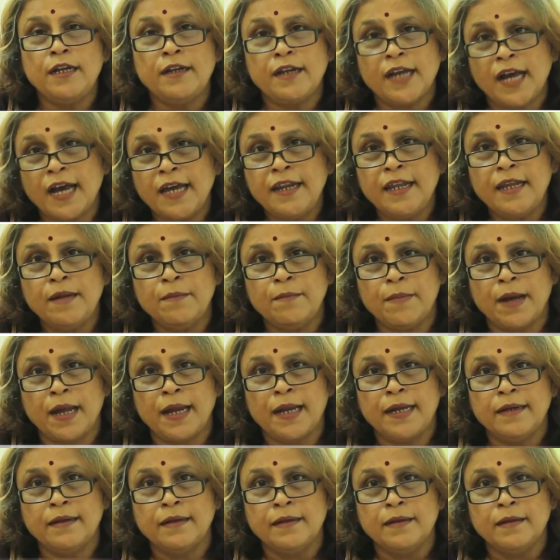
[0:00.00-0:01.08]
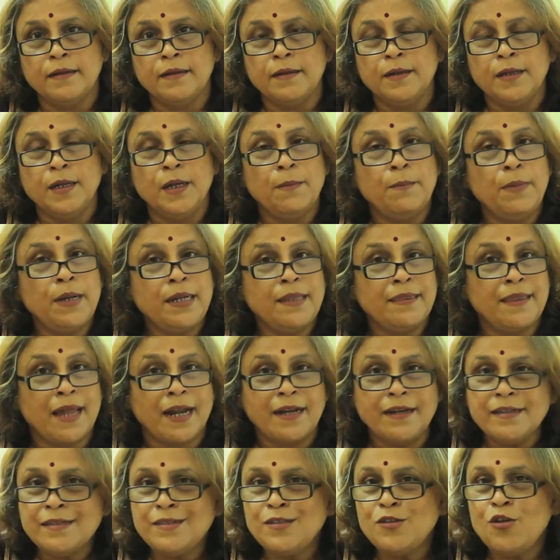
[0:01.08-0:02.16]
tiring mind, but
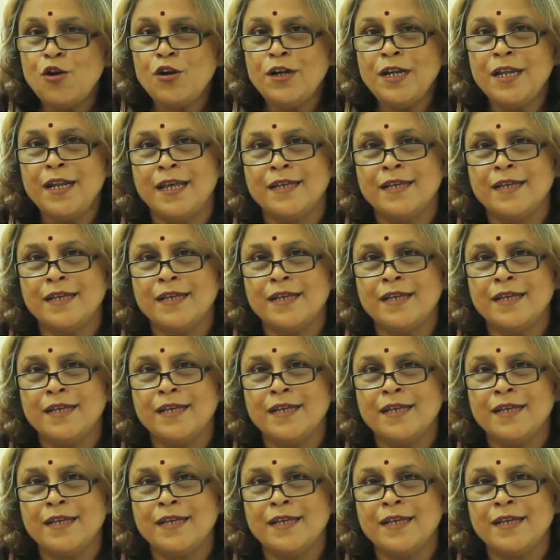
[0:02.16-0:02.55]
that is not an